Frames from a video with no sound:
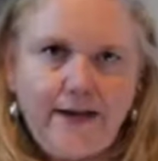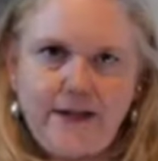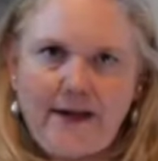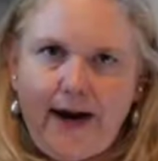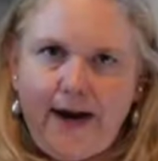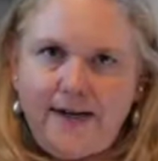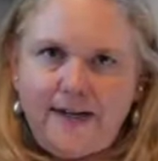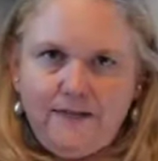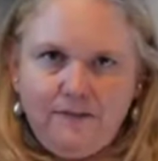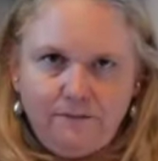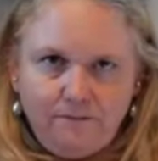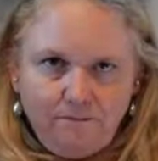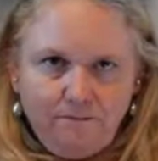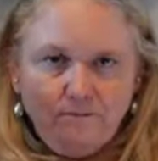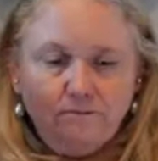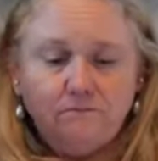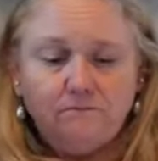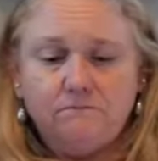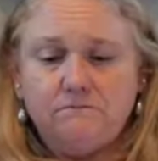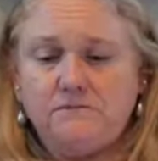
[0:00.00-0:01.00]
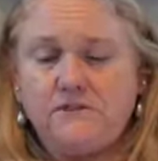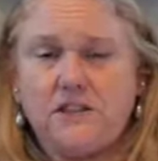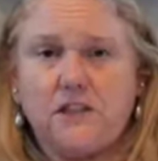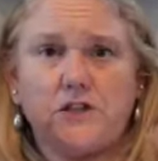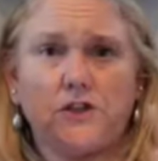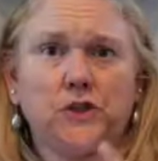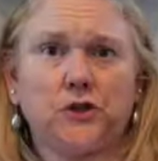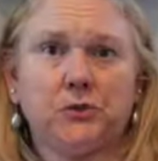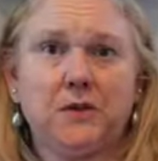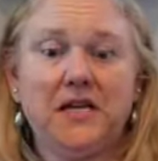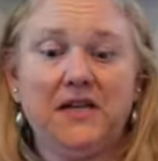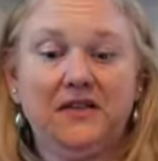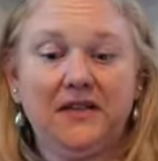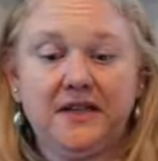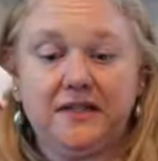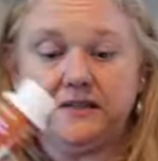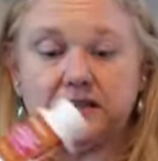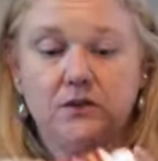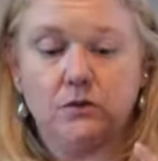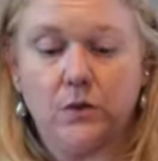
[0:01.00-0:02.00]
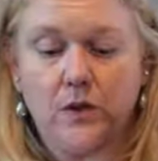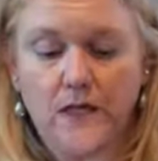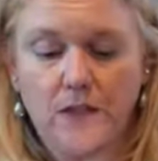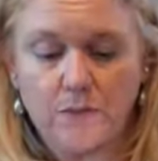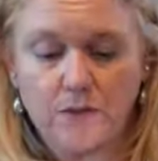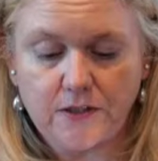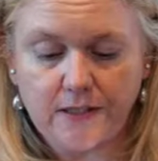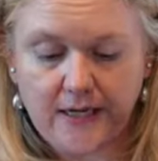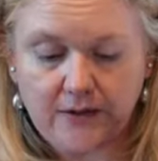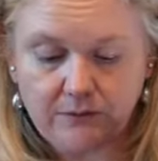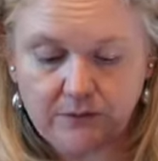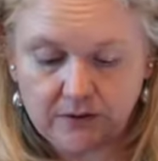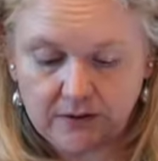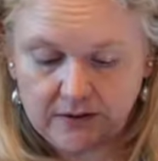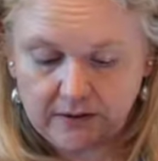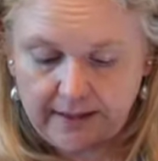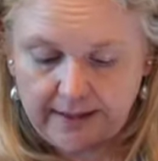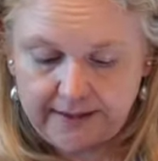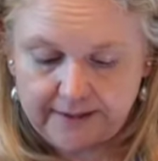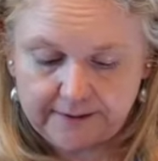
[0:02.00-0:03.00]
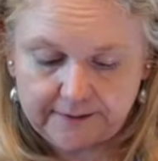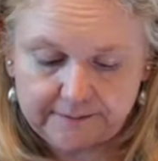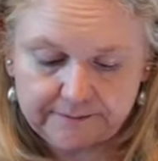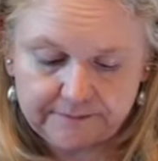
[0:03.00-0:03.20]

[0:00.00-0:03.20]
it kind of does three things in one, which I really like.